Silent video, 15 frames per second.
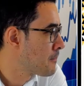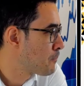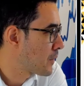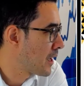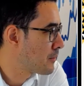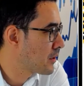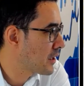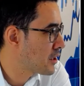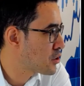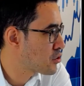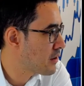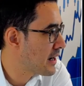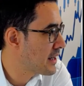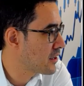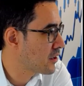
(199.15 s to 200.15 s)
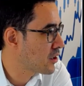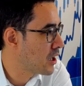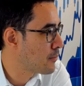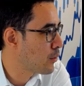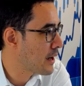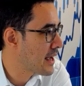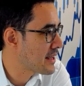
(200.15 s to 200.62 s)
You're going to trade
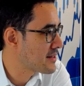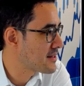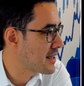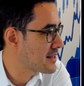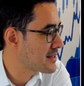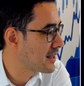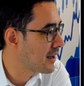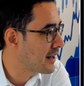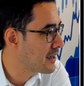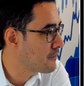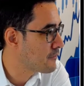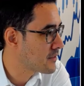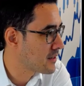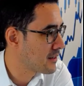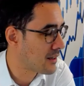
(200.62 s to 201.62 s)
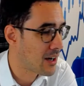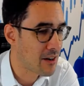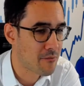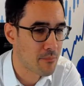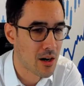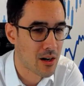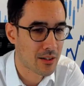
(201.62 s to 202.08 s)
global assets live, so live
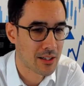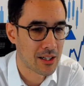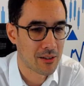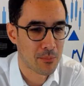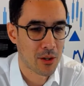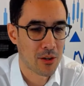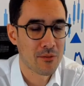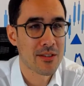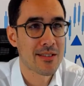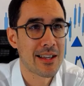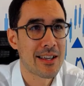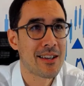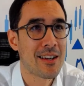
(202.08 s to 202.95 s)
market, but obviously,